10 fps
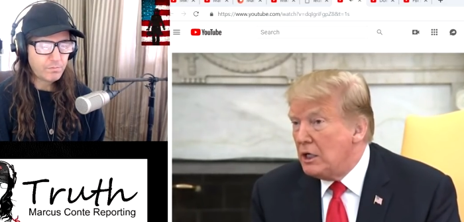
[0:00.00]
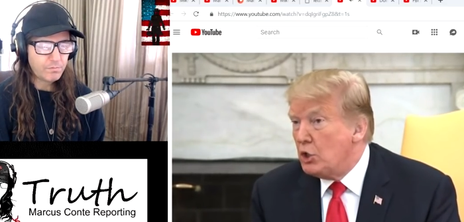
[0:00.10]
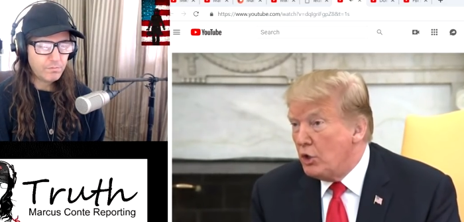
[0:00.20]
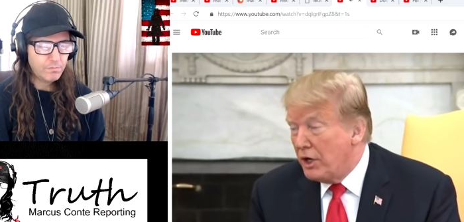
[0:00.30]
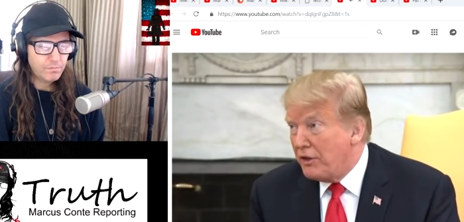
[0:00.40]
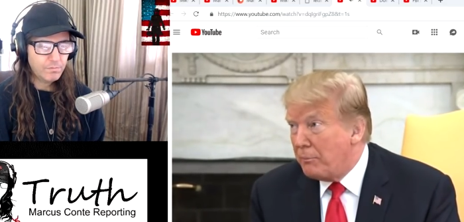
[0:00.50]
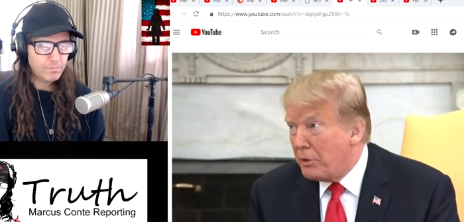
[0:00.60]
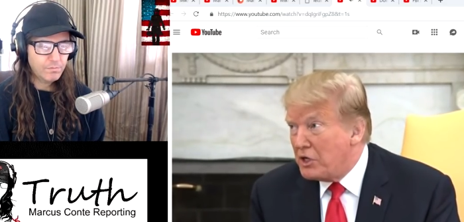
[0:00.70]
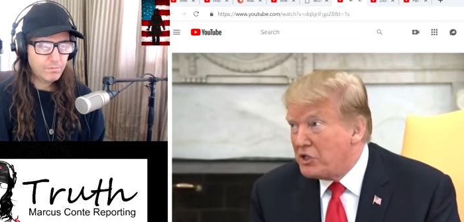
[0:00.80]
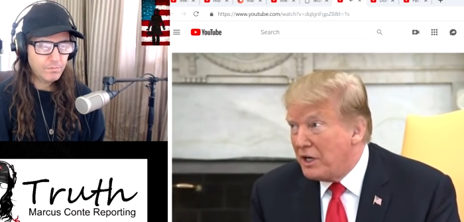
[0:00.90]
Speaker 1: to another
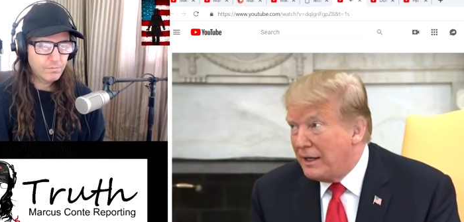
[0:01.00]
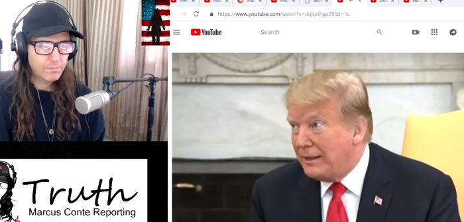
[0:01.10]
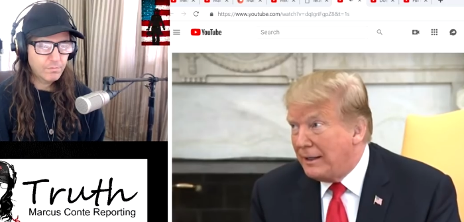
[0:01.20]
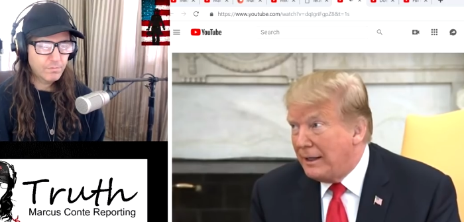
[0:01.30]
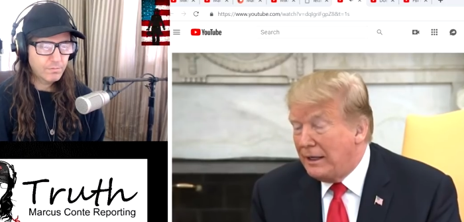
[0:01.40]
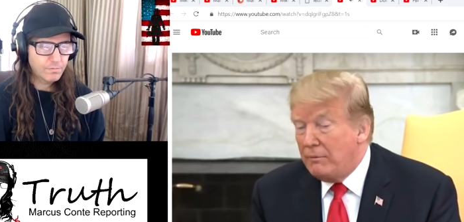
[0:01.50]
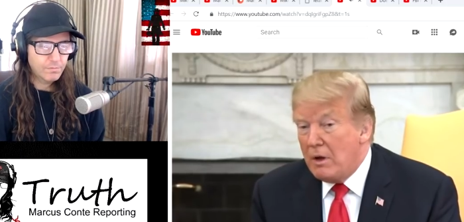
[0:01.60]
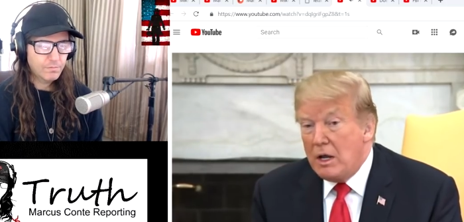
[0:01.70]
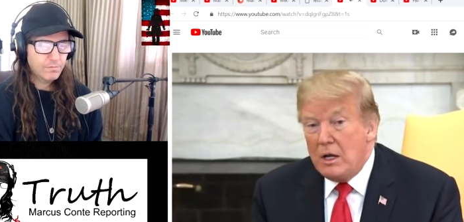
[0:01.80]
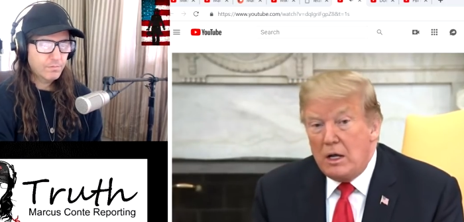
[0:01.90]
president again.
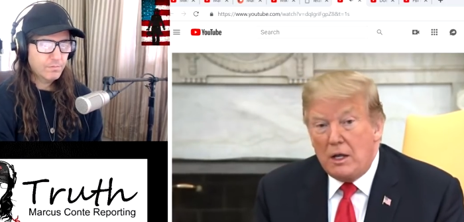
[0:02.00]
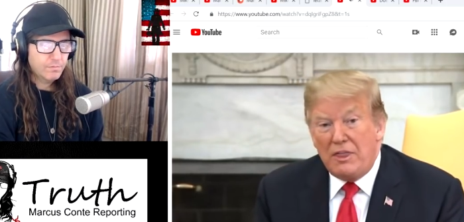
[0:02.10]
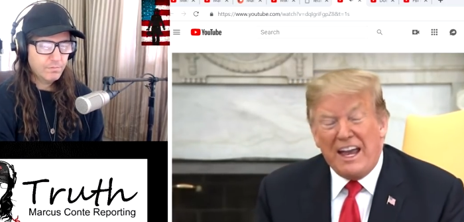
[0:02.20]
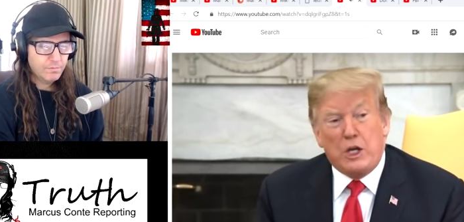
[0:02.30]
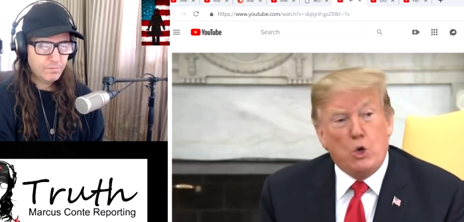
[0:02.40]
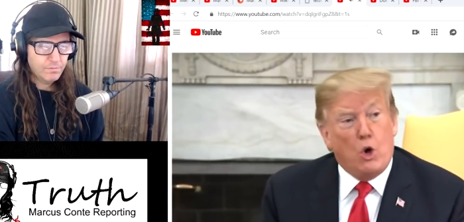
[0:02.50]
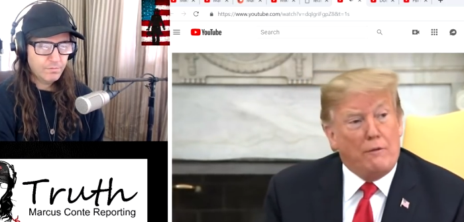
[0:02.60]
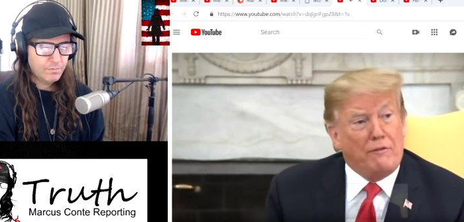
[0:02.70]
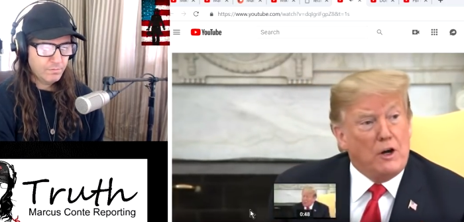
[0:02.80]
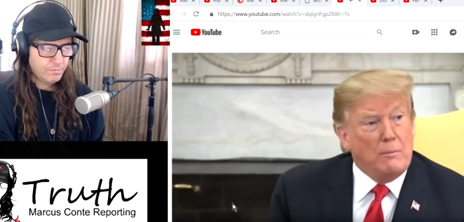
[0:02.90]
Thank you all
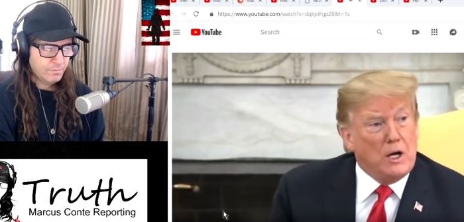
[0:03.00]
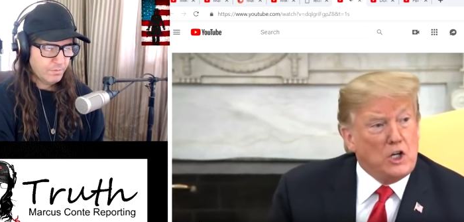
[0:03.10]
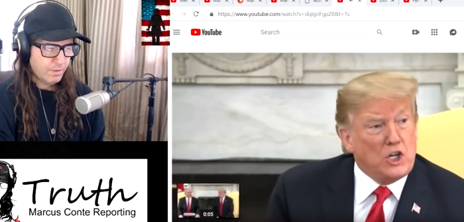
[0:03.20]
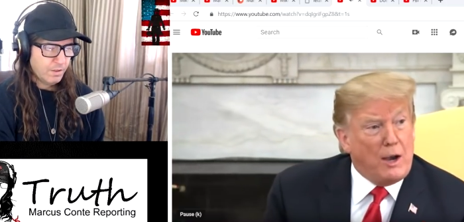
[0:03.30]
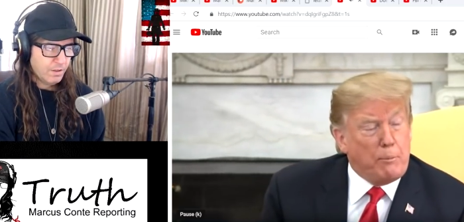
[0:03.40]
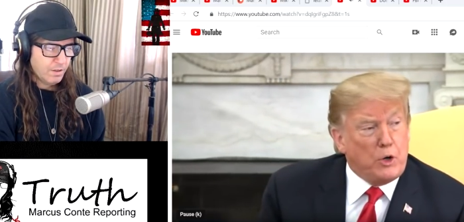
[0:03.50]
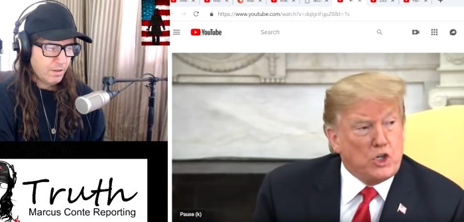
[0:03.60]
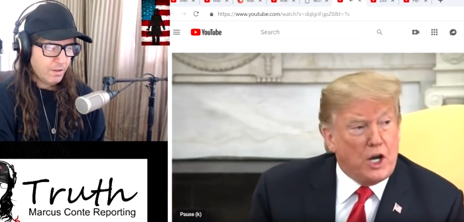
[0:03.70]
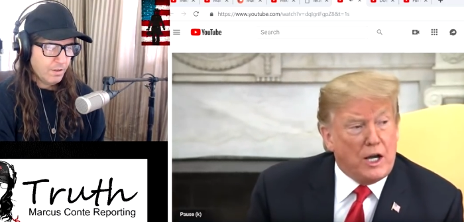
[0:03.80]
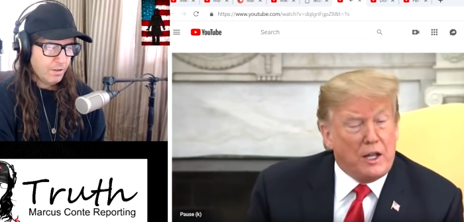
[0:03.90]
very much. I
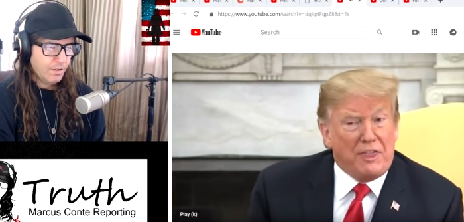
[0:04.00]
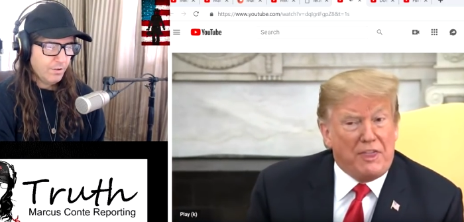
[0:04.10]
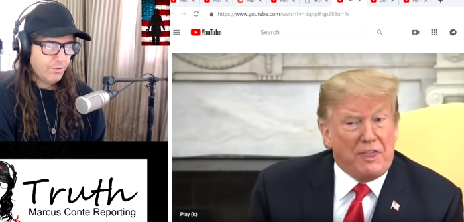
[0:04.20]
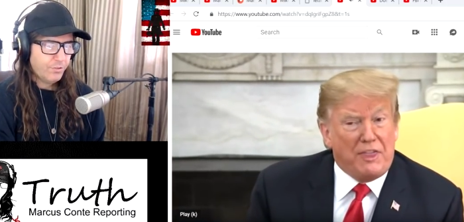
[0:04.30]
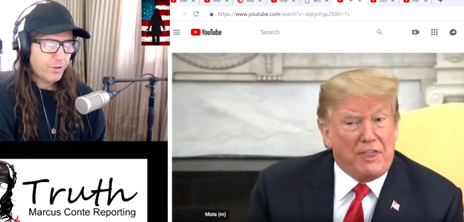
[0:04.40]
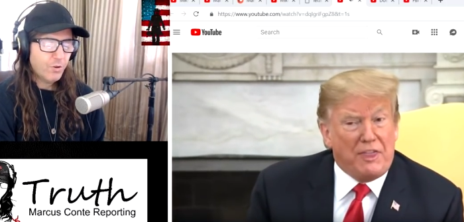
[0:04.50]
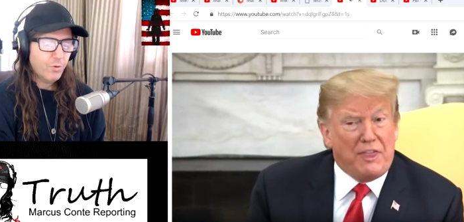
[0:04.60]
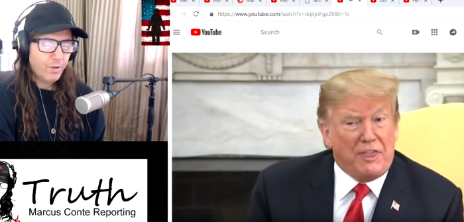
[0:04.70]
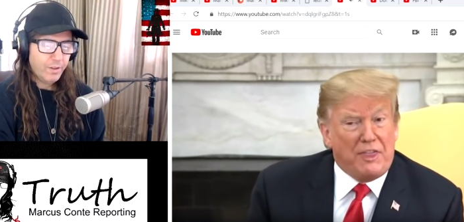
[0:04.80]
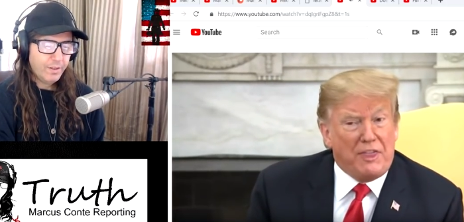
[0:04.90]
appreciate it.
Speaker 2: So
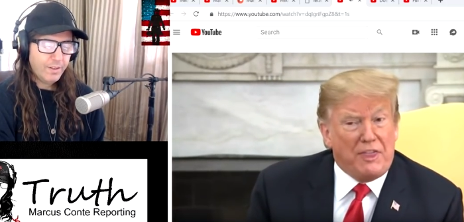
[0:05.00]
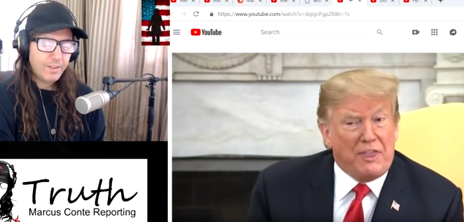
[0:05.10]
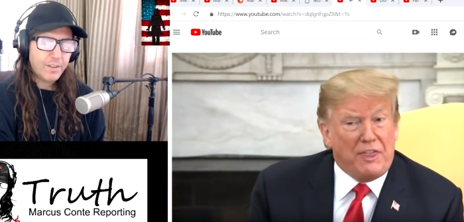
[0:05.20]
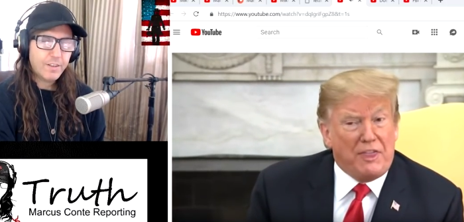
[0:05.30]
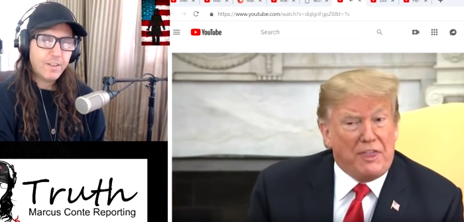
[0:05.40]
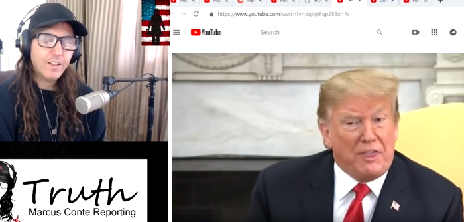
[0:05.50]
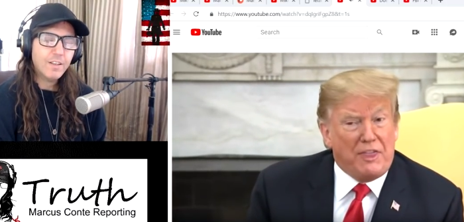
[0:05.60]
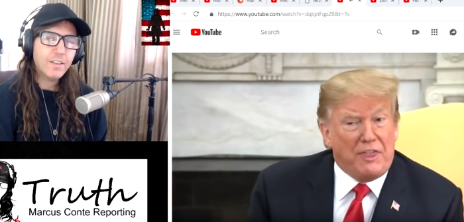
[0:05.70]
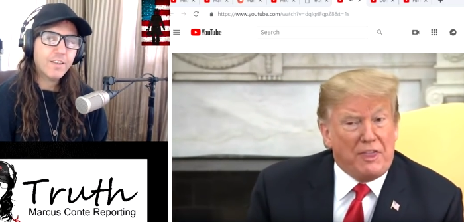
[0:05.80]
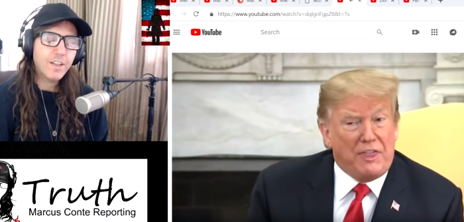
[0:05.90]
the, the thing
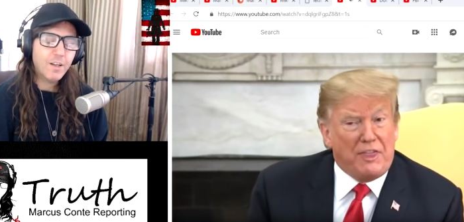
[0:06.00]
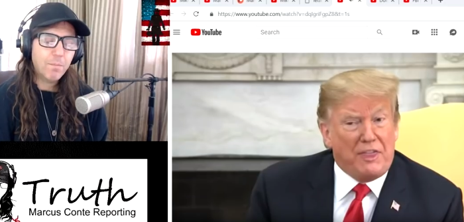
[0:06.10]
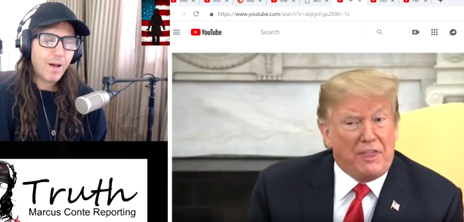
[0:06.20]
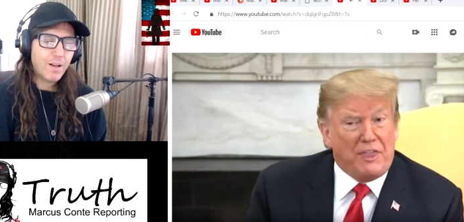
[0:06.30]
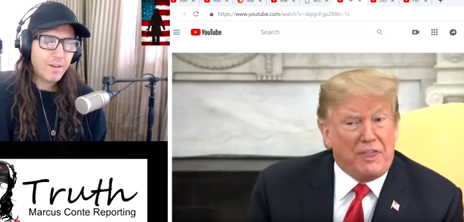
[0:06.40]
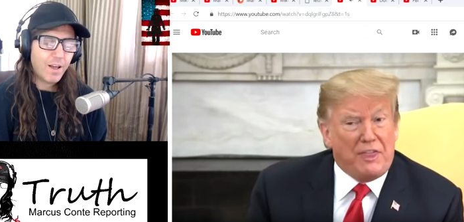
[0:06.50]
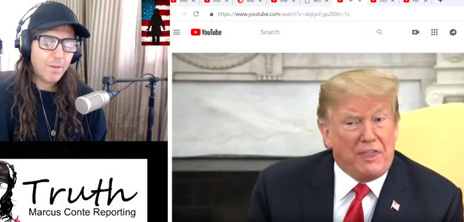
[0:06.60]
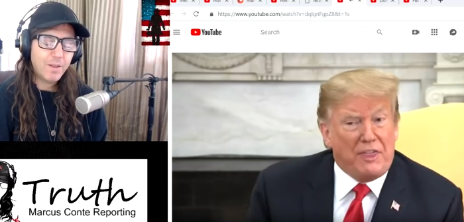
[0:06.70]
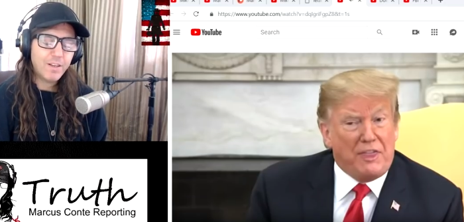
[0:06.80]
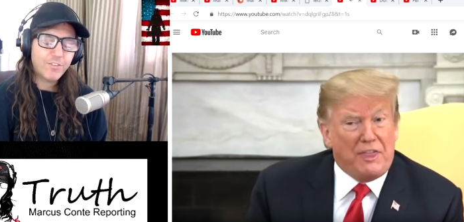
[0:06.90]
the thing about I
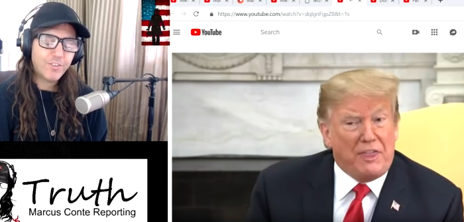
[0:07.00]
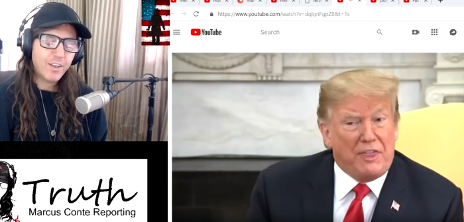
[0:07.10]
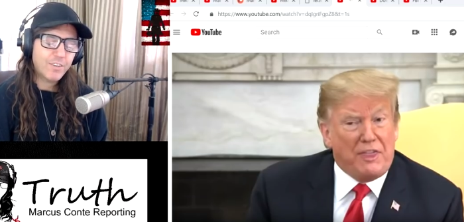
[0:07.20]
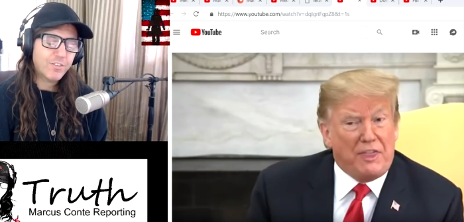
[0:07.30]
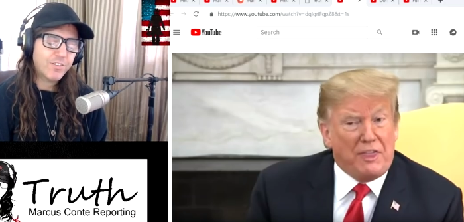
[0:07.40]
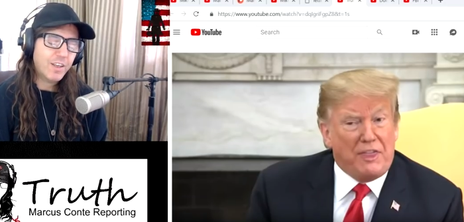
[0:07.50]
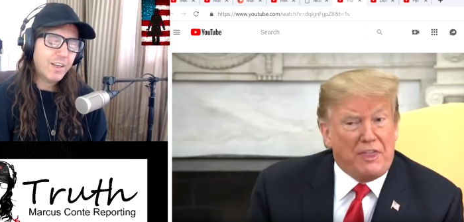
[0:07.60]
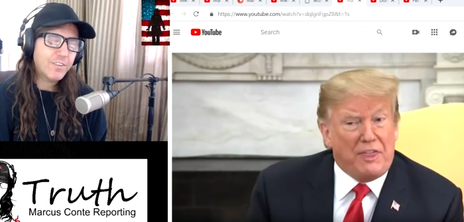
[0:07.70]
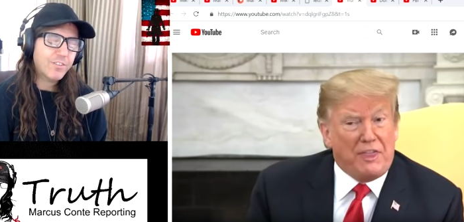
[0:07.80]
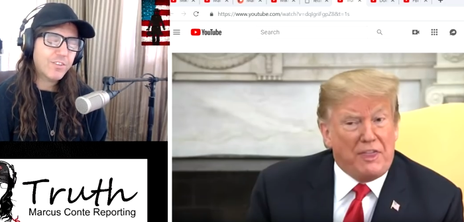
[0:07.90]
mean it's it's
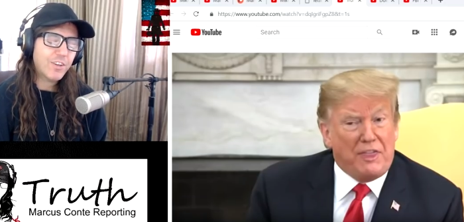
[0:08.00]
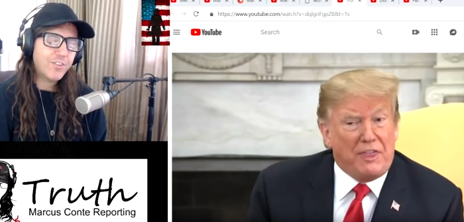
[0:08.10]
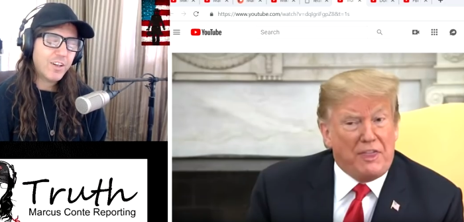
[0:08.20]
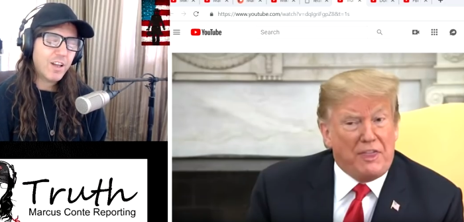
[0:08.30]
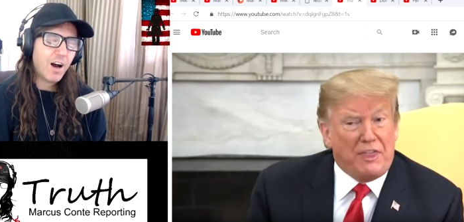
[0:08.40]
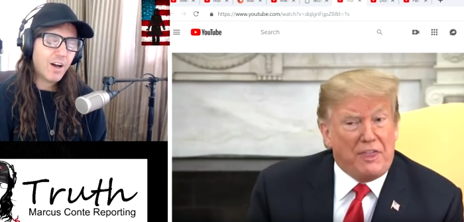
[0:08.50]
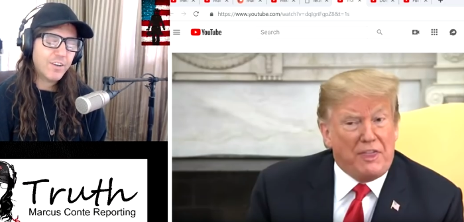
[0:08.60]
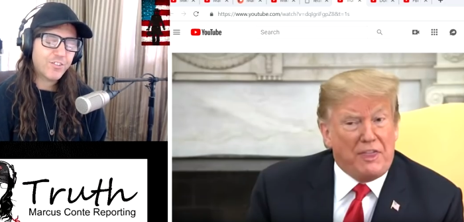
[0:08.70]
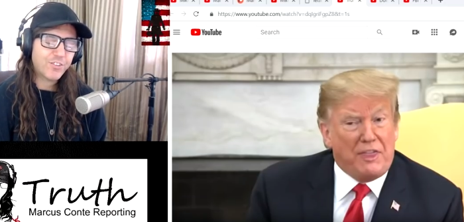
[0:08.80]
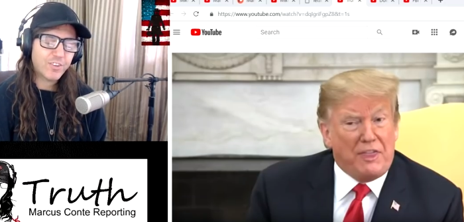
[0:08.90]
it's such an
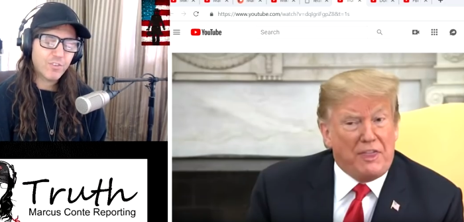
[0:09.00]
honest